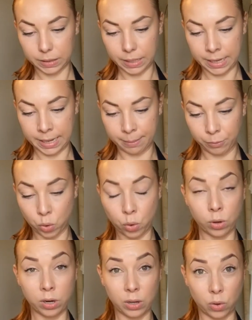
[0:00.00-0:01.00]

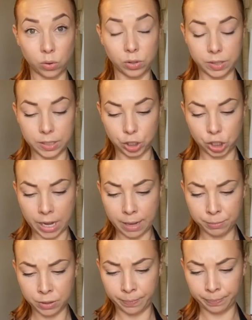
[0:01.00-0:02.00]
cored and coarsely
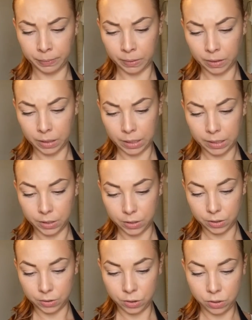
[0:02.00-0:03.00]
chopped,
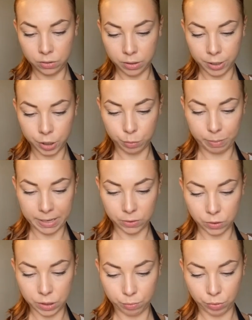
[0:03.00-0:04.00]
2 large
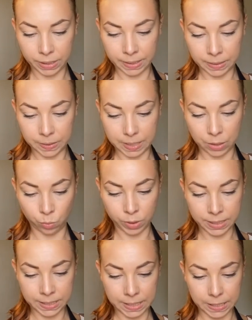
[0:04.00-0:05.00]
basil sprigs, and
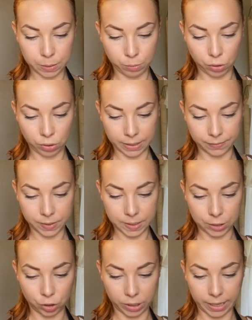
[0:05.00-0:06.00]
1 teaspoon of
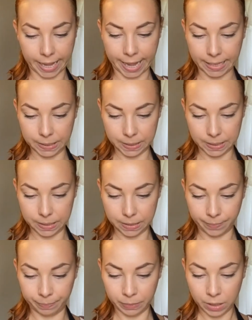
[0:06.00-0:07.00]
citric acid.
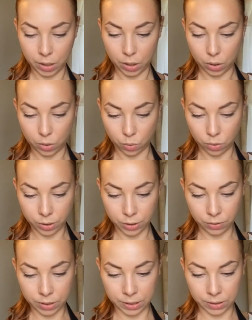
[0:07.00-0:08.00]
Or
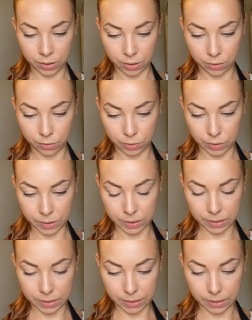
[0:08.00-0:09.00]
you can
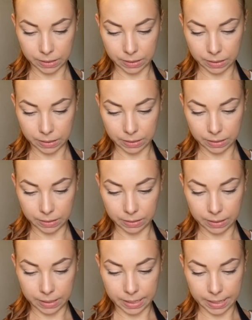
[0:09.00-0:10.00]
use
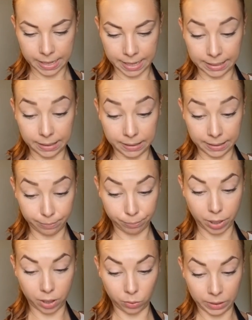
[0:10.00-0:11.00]

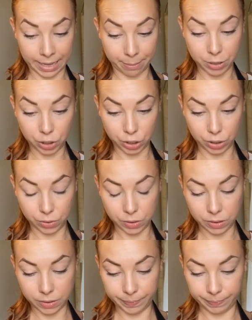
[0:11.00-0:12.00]
bottled lemon
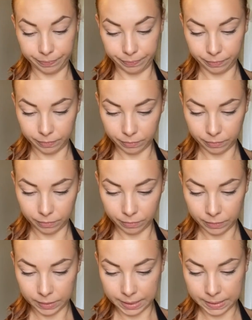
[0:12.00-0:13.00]
juice.
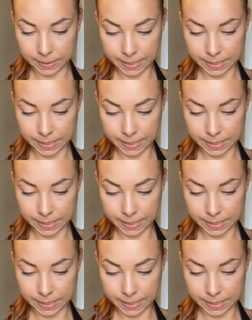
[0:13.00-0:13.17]
It